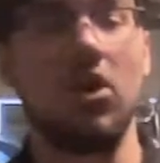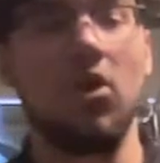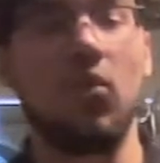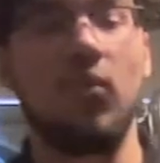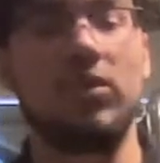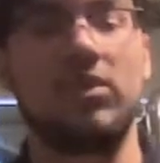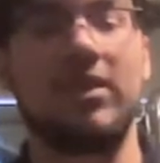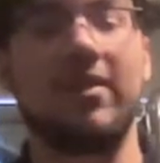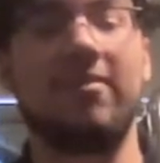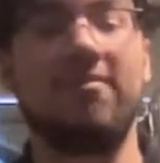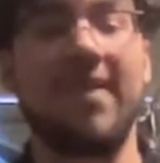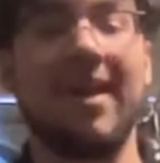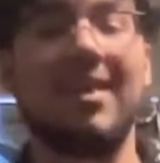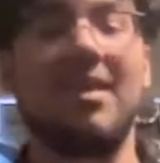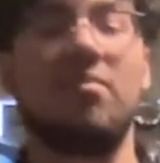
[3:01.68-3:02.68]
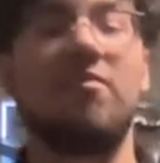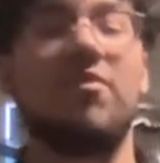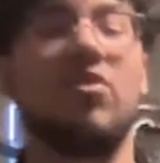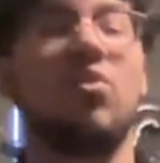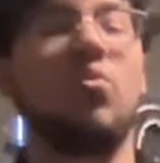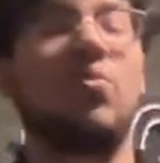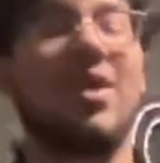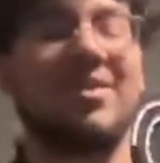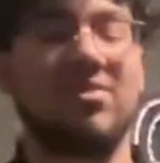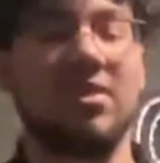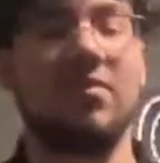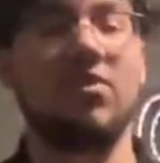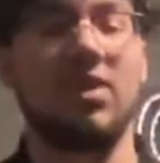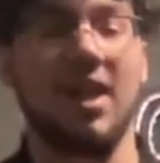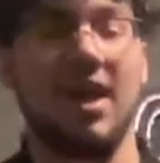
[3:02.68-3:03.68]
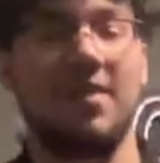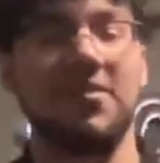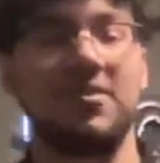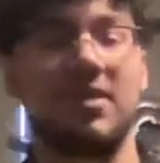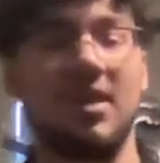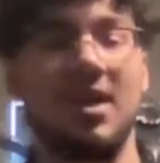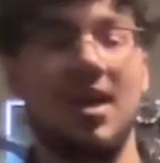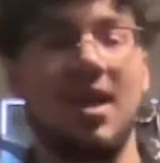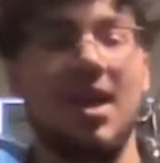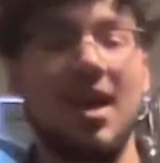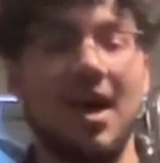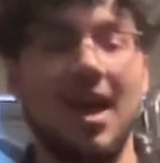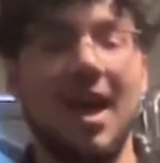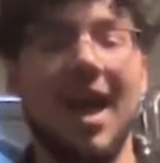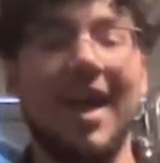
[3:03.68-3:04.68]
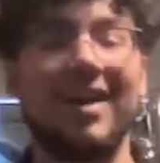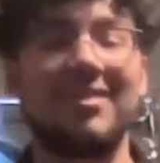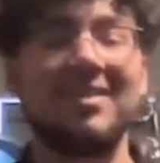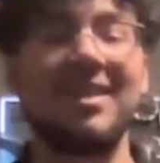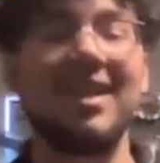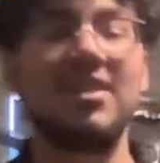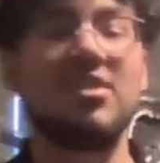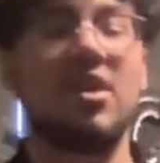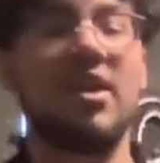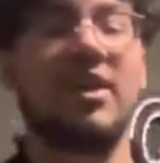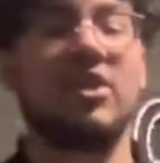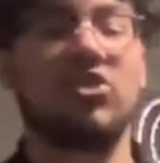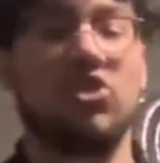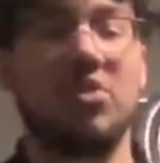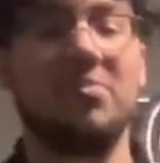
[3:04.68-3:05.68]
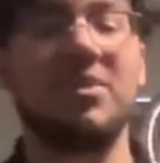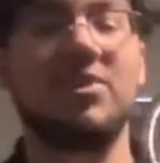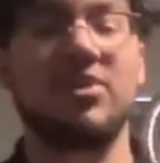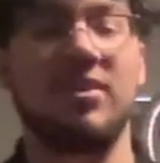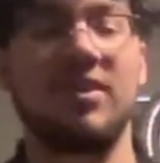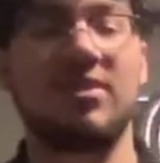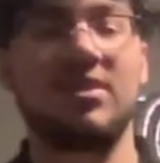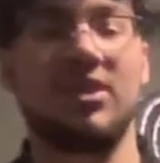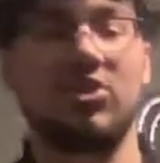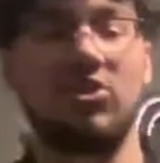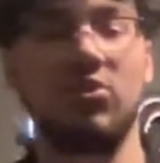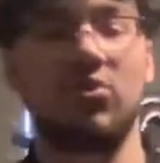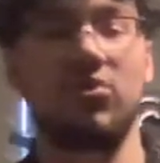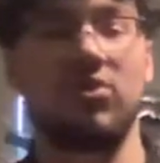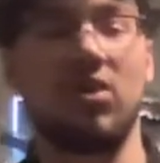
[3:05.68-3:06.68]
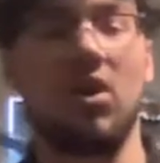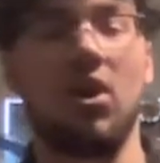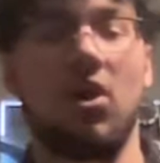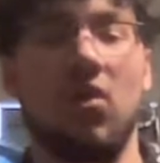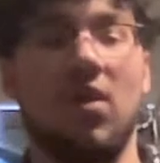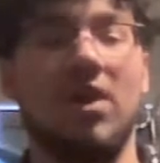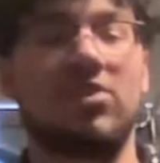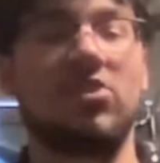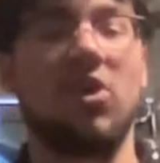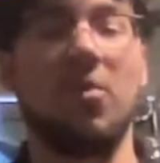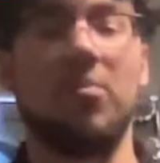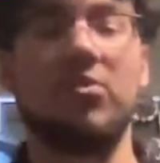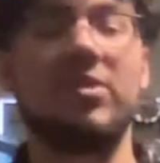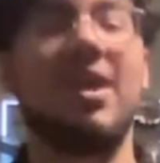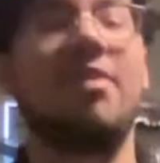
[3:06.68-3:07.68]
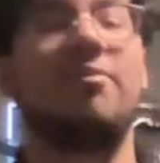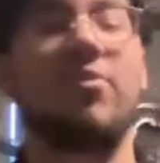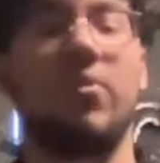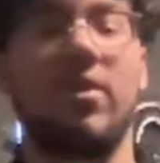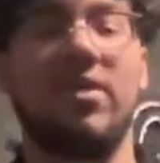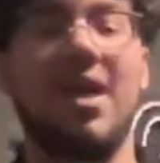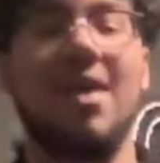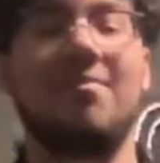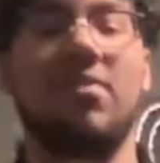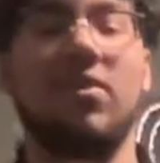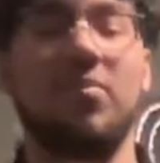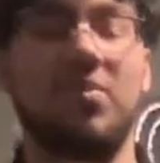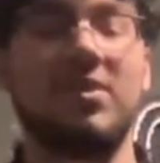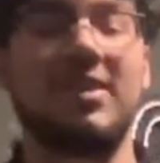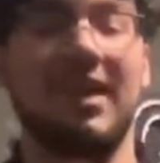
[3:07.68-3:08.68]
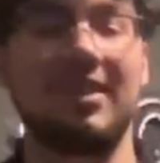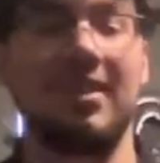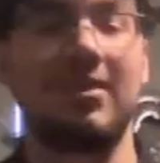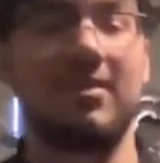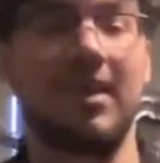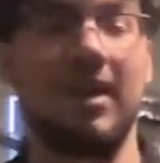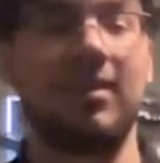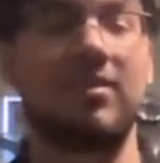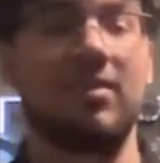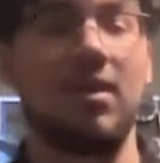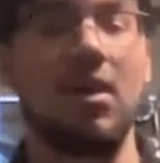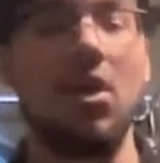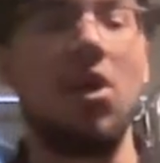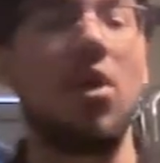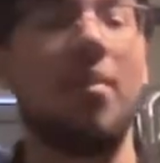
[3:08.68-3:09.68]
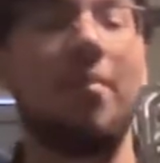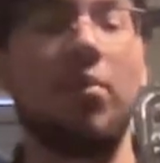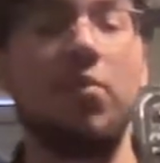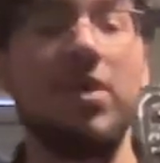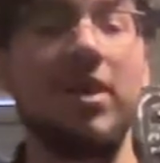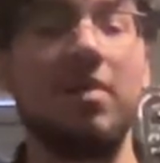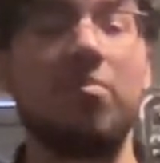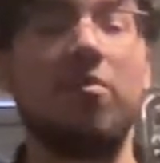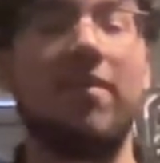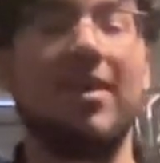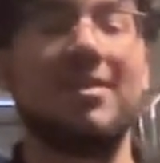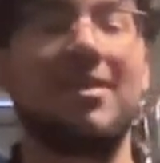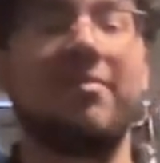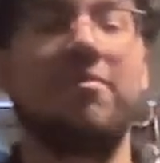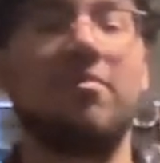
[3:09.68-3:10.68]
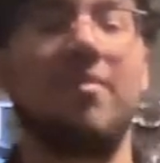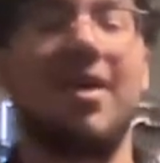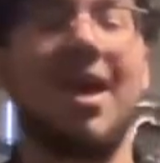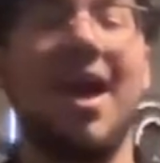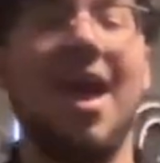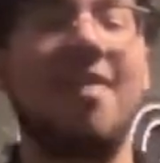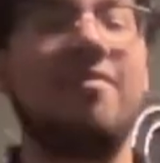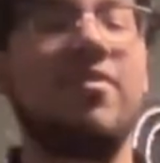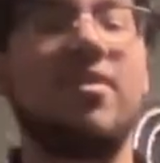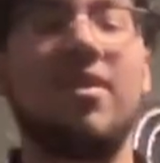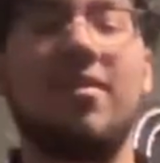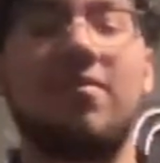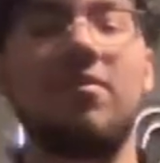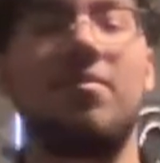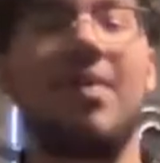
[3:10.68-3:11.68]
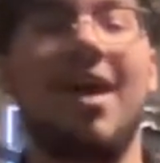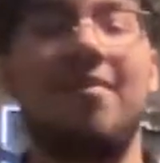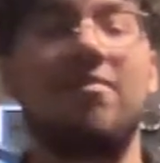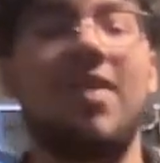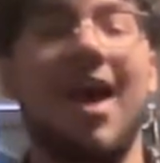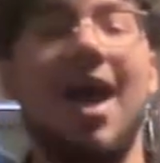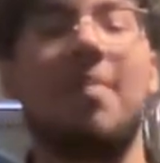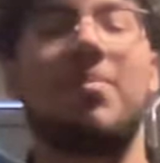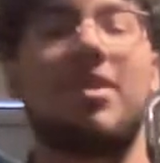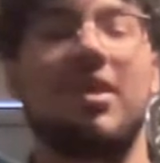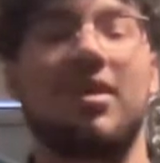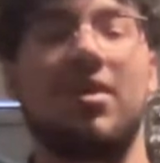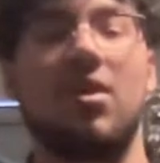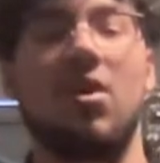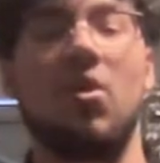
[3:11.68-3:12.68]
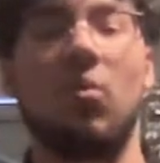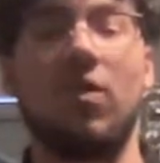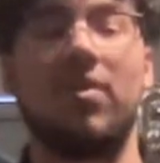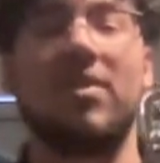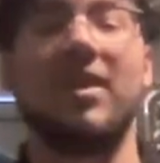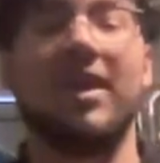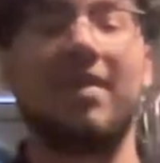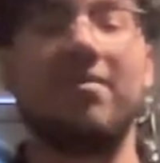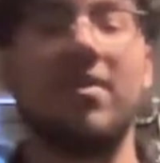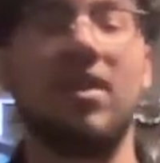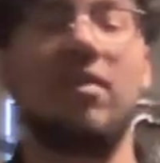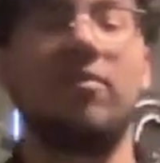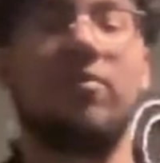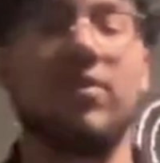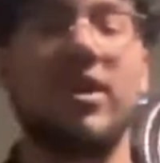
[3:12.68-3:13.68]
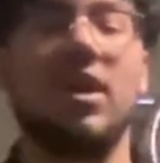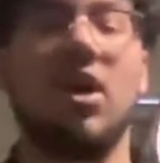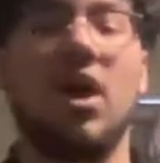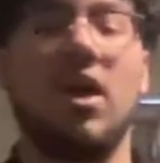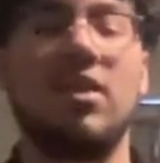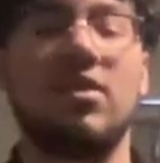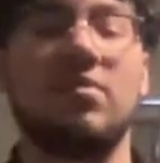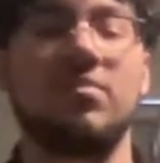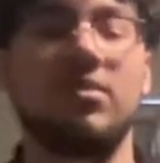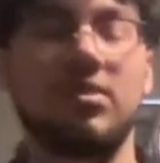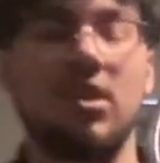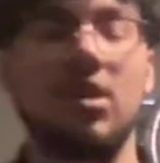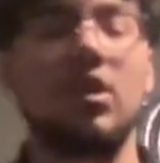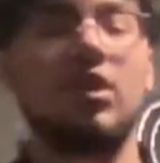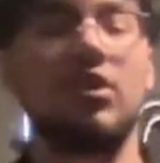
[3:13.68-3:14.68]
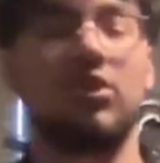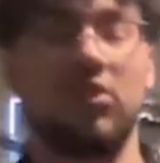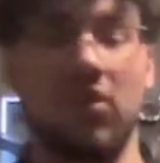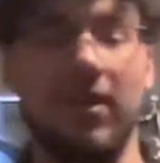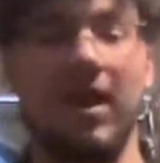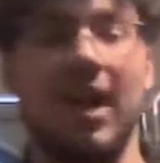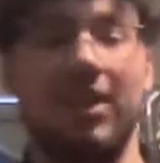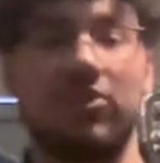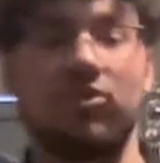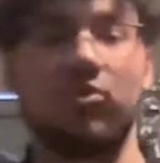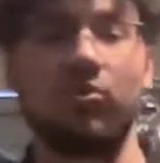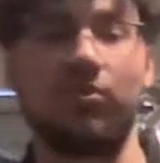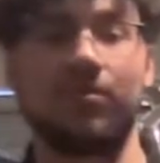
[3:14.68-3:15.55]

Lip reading: which could affect them for the rest of their lives. STDs are extremely serious issues across couples everywhere that have unprotected sex, but we can prevent it from ever happening with the giving of free condoms during high school.